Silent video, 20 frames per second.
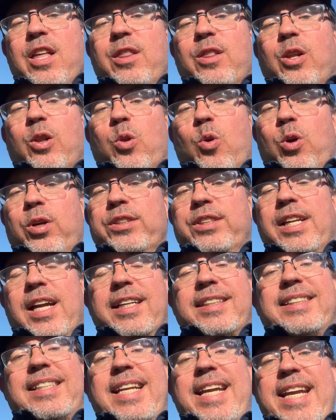The Lord is
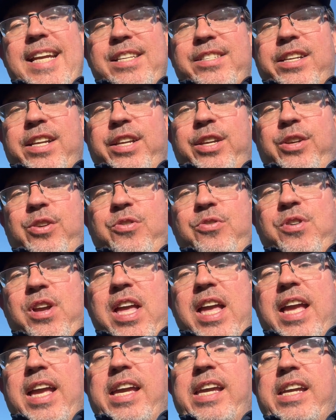not teasing you.
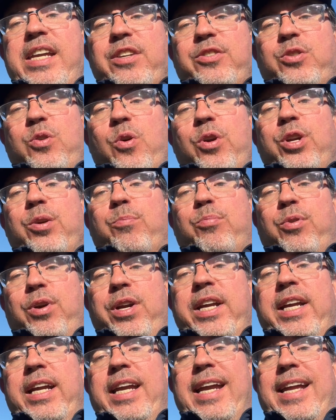He is going to
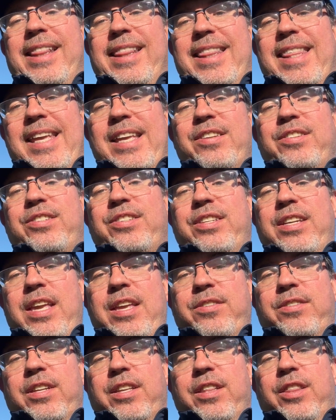bring in this
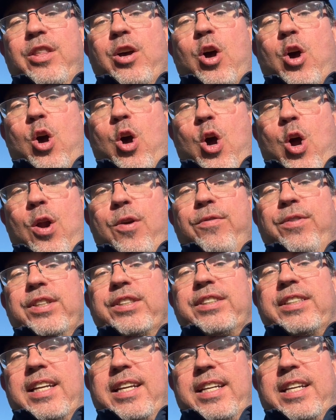season the
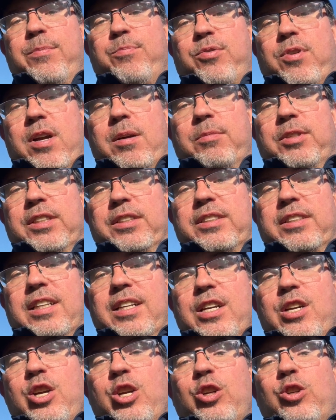harvest that he promised.
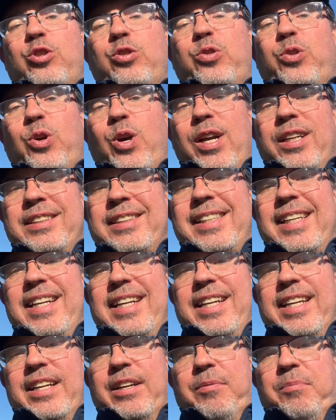Trust in
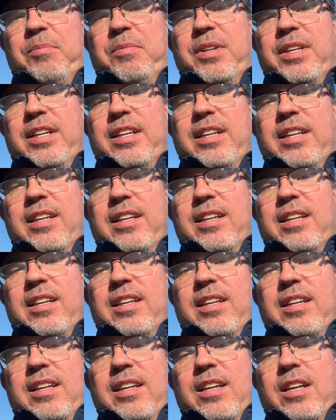him.
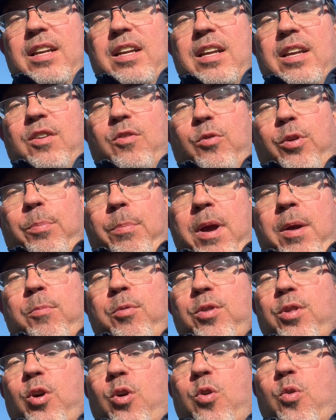
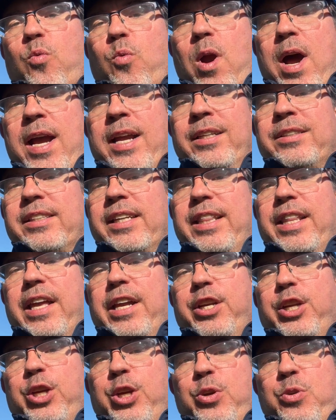Remember, the horizon
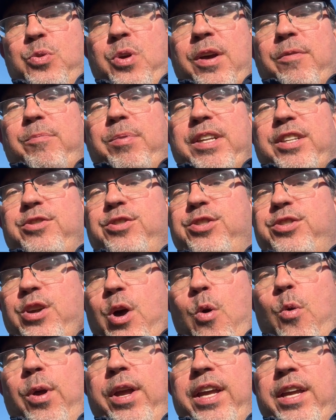that you have been
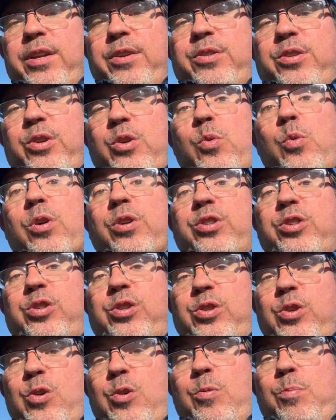sowing into will
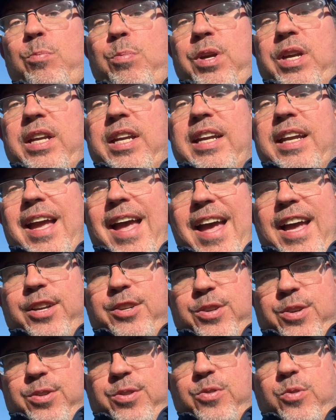soon be
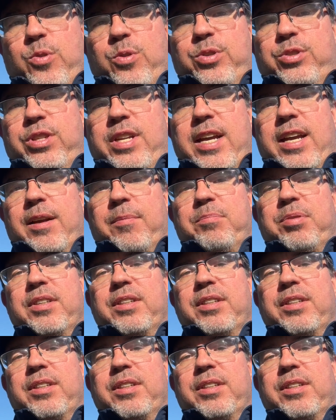at your doorstep.